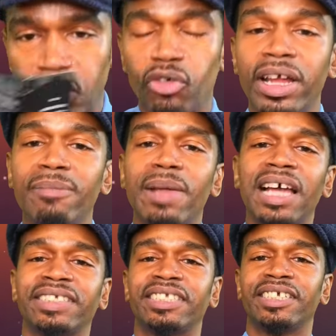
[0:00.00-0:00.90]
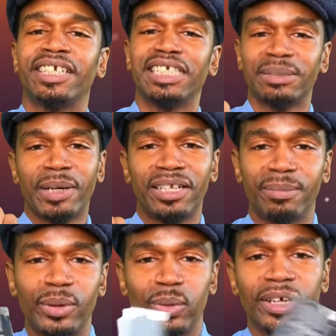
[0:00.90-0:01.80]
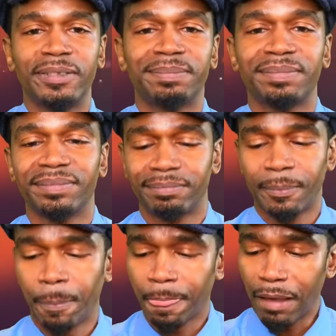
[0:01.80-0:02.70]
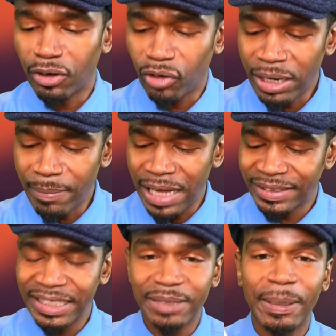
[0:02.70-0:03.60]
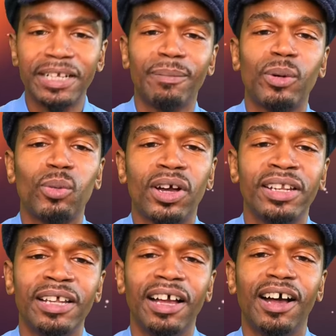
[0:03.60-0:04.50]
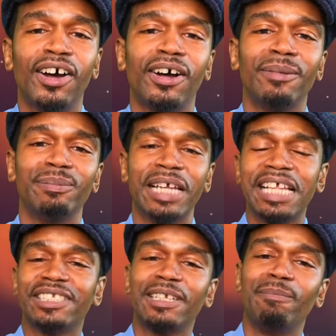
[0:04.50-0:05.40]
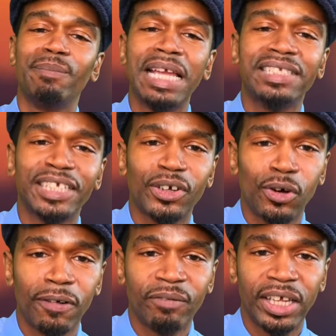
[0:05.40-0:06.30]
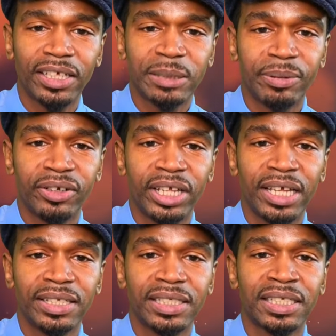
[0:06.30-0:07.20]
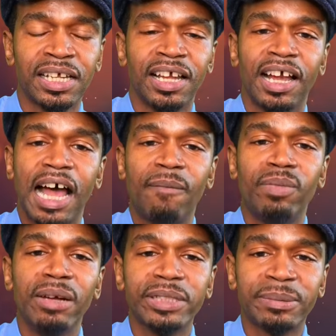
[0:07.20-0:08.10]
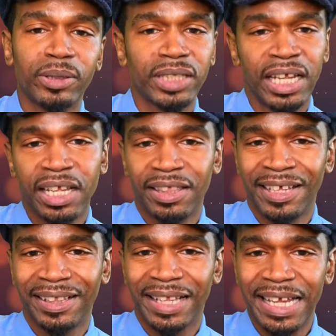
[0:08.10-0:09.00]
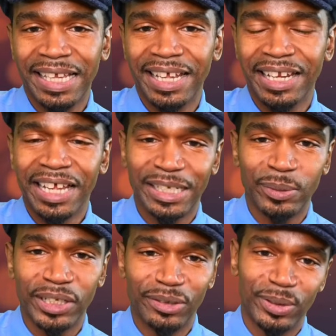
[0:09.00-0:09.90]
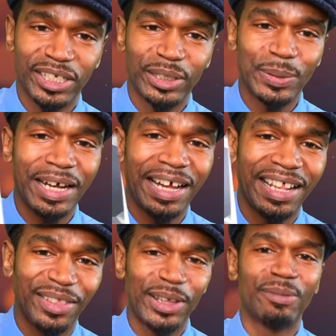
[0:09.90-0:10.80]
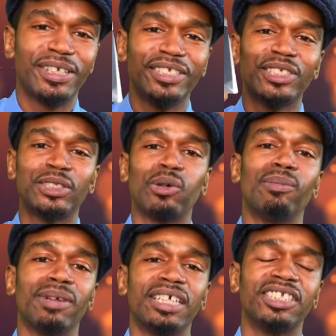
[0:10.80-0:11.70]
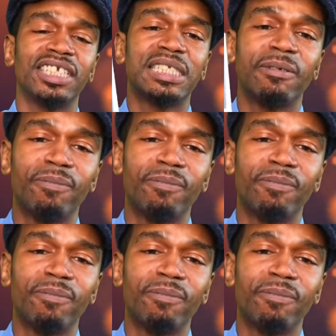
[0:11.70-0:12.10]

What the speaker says: Grandmaster is my number one. Grandmaster is my number one. It's an amazing coffee experience. I've never smelled anything like it, and that's one of the reasons why I love it so much. It's a